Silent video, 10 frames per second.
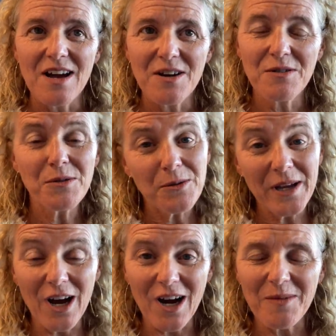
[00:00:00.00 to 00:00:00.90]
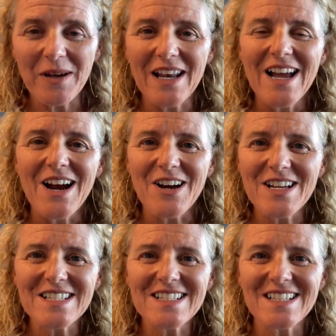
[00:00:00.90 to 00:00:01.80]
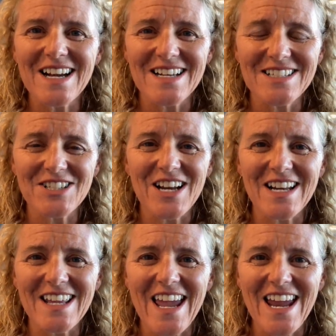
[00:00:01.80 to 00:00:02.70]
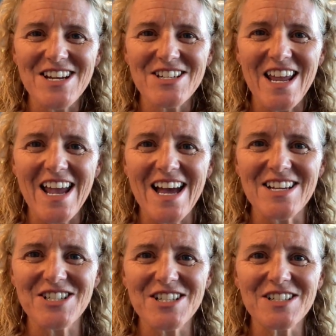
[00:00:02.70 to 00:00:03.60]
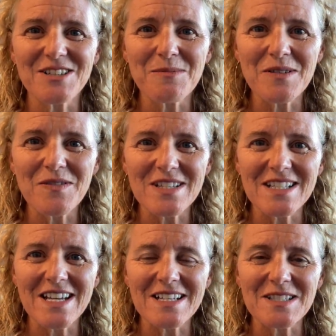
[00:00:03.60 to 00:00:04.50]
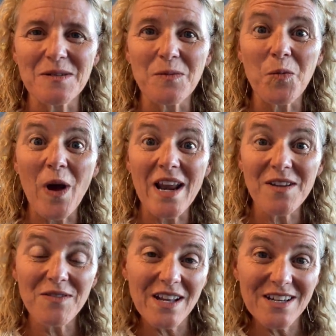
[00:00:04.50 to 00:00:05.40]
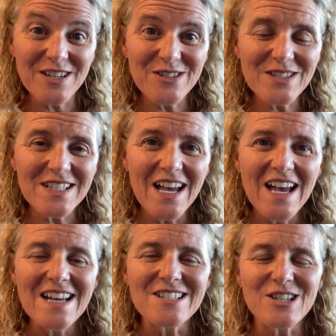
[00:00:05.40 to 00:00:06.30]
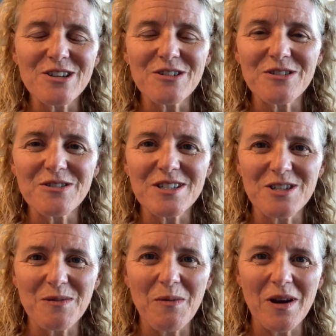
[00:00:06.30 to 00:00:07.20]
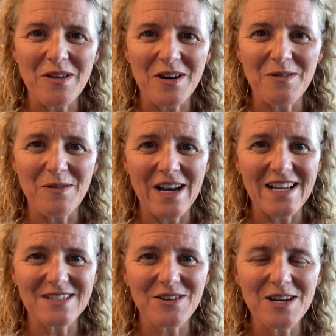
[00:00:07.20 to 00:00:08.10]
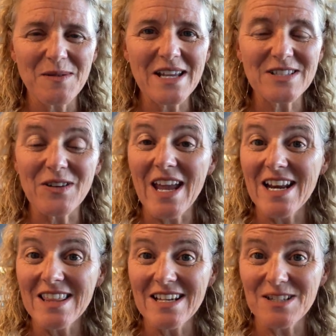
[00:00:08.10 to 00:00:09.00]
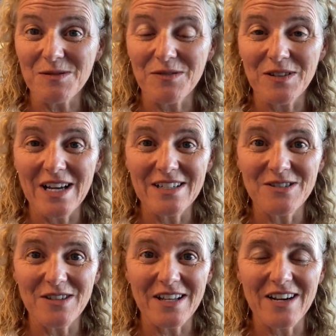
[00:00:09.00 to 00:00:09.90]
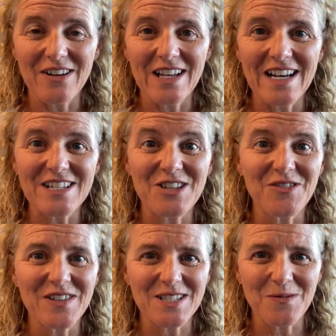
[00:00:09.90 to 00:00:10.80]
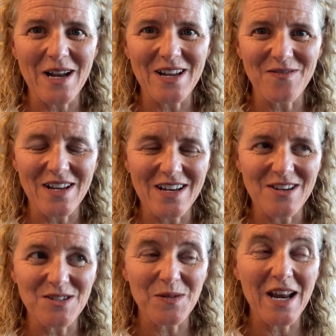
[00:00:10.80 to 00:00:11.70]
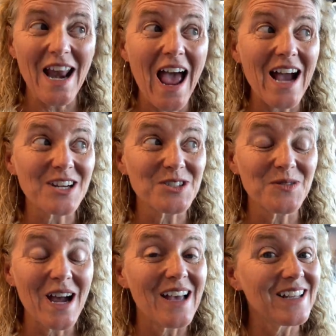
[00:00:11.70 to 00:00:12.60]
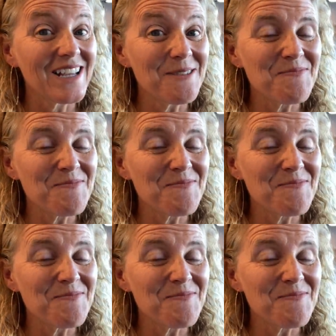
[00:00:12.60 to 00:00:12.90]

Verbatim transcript: who we are, but our niece has got, just got engaged, and she's going to be visiting some wedding venues to determine where their wedding is going to be. So Katie thinks we're flying to North Carolina to go visit wedding venues, when in actuality,